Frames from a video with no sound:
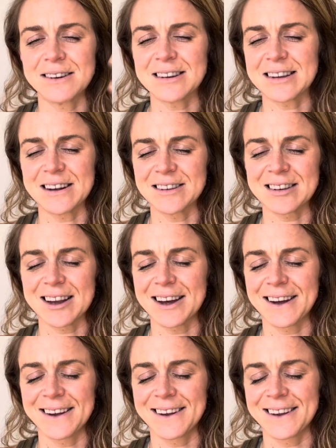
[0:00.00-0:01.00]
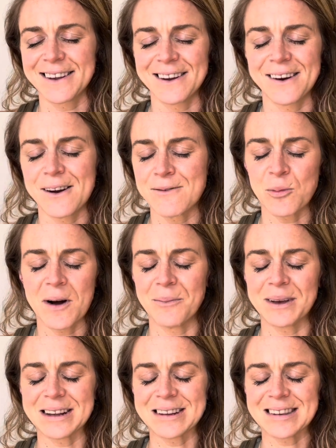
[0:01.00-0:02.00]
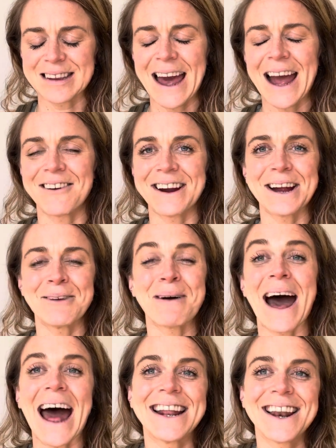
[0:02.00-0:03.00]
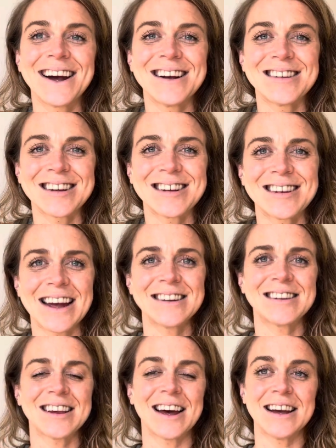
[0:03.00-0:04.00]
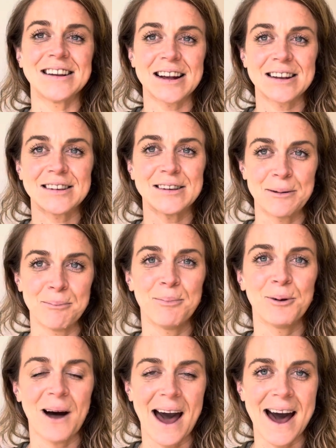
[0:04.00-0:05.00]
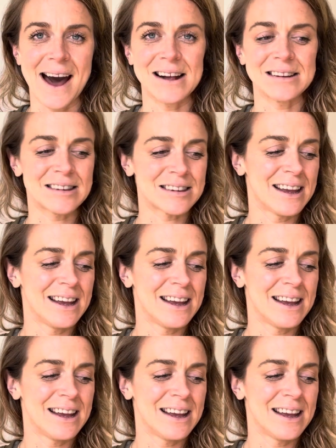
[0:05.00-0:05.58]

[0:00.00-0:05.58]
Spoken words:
which sounds like overwhelming and scary, but analysing data is as simple as,